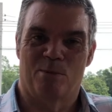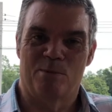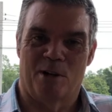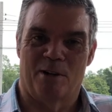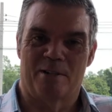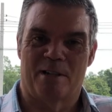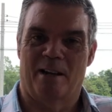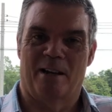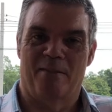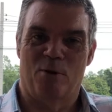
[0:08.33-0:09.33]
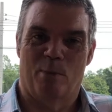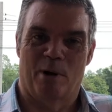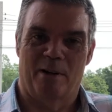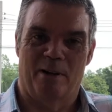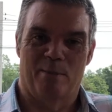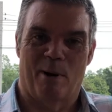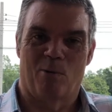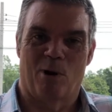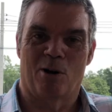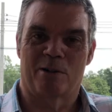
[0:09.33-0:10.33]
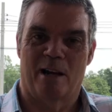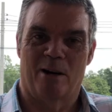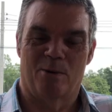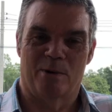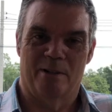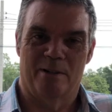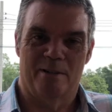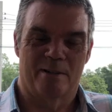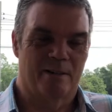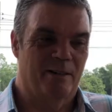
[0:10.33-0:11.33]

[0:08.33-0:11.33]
comes on telling everybody about lockdown, and